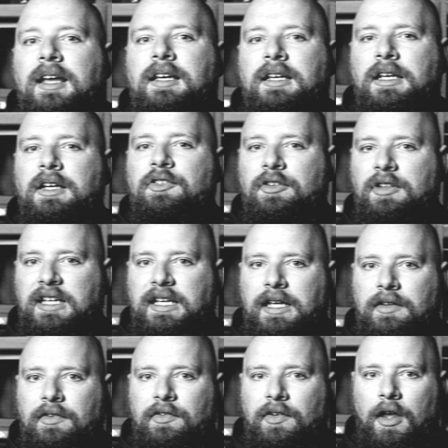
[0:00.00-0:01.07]
Each
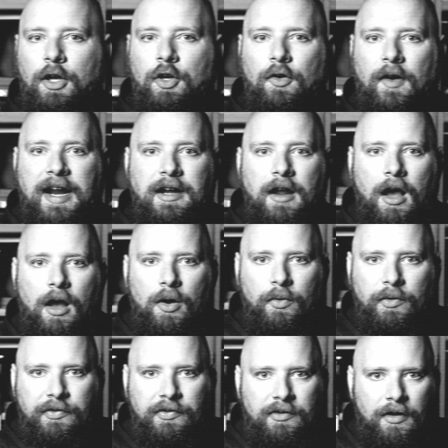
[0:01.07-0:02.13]
leads a great
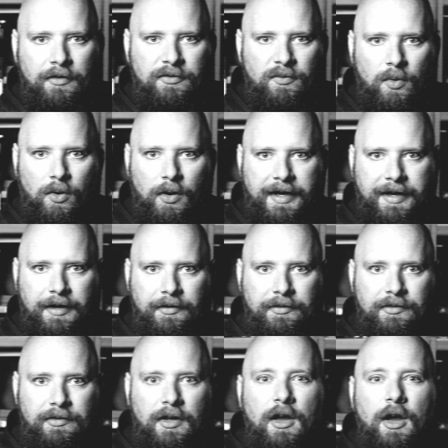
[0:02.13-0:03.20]
host of
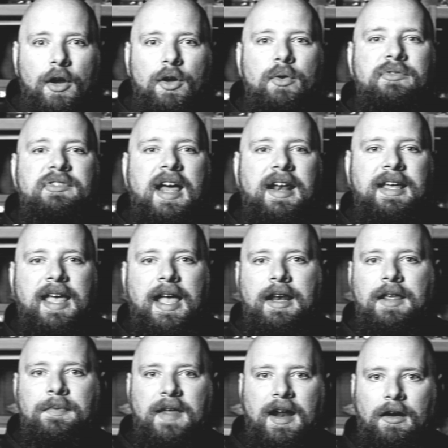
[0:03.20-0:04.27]
warriors who
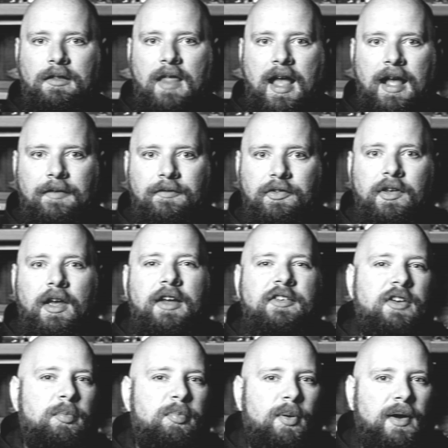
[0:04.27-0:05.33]
dedicated their lives
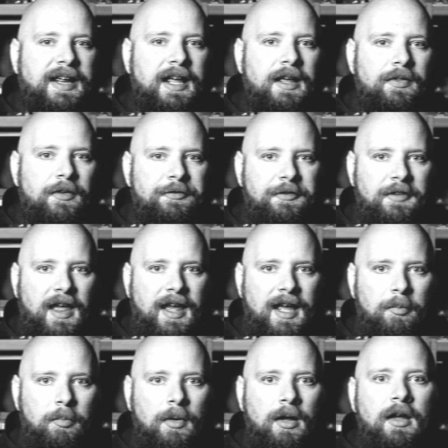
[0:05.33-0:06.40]
to bringing the
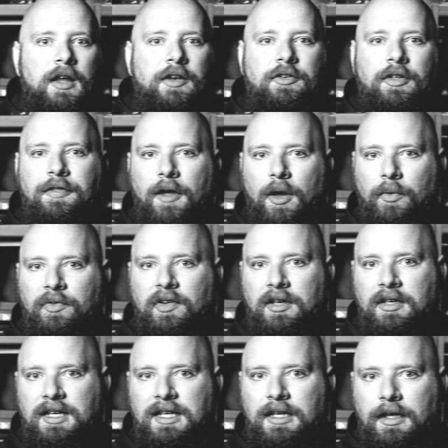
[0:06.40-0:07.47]
flame to those
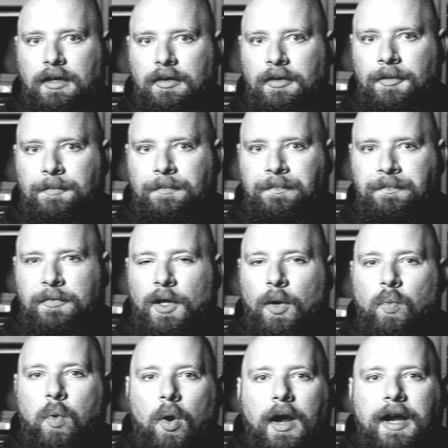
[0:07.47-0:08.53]
in need.
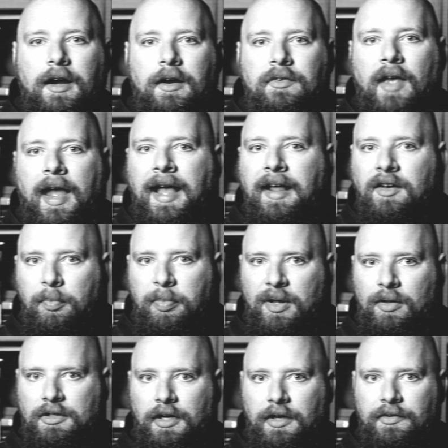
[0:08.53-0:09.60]
Warriors and
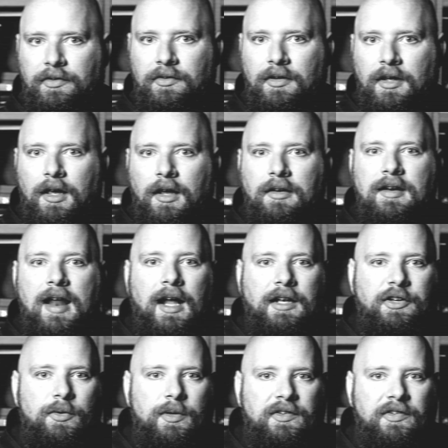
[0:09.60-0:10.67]
builders, not
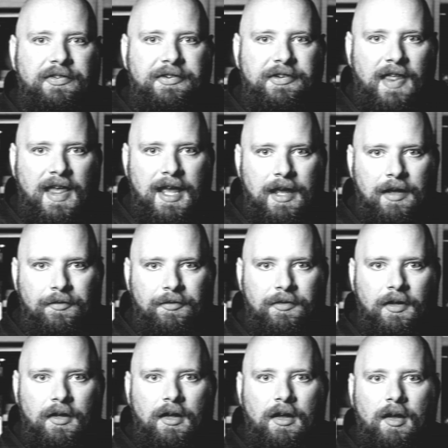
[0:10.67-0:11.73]
to enslave,
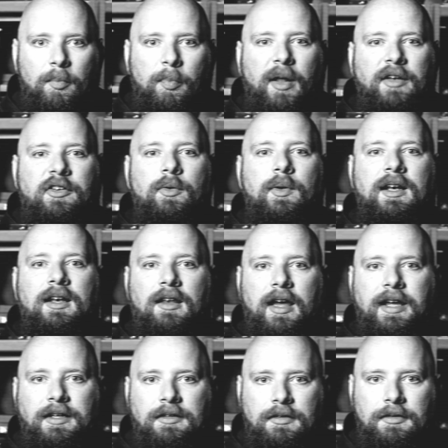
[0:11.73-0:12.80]
but to
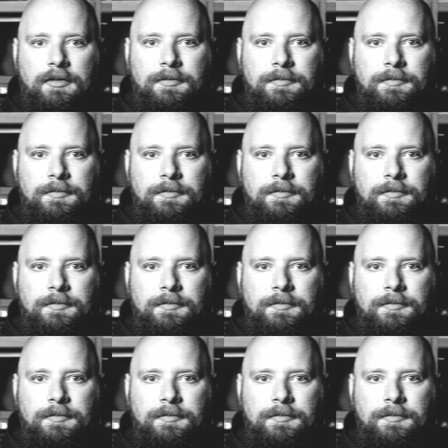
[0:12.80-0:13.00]
enlighten.